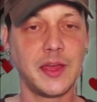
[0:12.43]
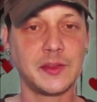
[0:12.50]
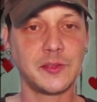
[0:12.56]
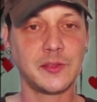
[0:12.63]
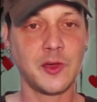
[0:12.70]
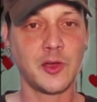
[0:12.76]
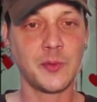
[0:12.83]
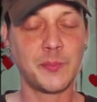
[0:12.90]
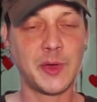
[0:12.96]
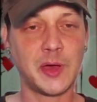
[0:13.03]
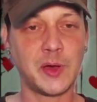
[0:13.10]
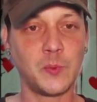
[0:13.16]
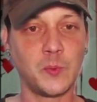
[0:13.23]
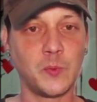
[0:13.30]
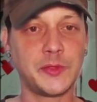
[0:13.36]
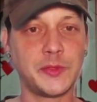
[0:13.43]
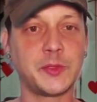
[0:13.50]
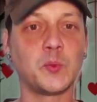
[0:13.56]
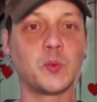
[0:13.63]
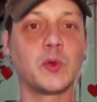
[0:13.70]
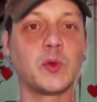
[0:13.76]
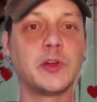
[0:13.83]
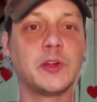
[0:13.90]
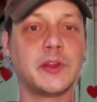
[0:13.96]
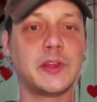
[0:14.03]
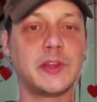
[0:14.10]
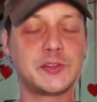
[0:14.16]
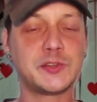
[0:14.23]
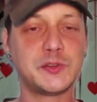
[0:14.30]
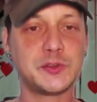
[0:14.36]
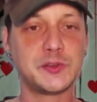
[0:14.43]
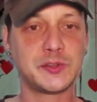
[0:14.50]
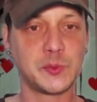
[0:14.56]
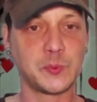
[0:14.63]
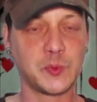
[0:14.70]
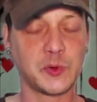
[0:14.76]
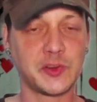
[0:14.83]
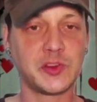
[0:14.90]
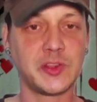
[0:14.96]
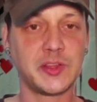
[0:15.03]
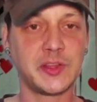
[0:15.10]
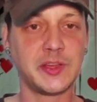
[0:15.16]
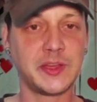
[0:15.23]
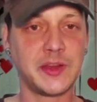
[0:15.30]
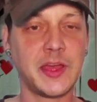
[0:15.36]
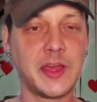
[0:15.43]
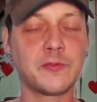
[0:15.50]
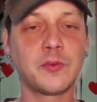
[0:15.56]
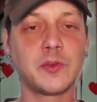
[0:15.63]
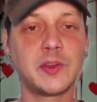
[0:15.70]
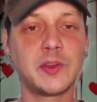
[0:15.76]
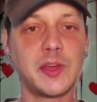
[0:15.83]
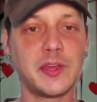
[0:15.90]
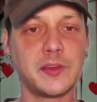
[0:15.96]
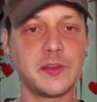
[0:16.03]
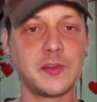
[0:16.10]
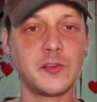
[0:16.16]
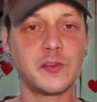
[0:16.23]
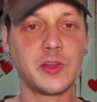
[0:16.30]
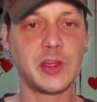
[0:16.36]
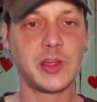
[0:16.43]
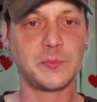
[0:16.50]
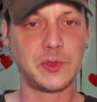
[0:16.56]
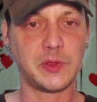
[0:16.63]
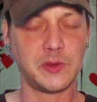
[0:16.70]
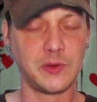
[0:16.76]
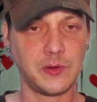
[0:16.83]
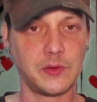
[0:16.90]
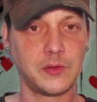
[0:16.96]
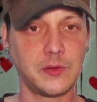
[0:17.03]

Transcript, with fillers: and talk about what the real issues that we're seeing in everyday entertainment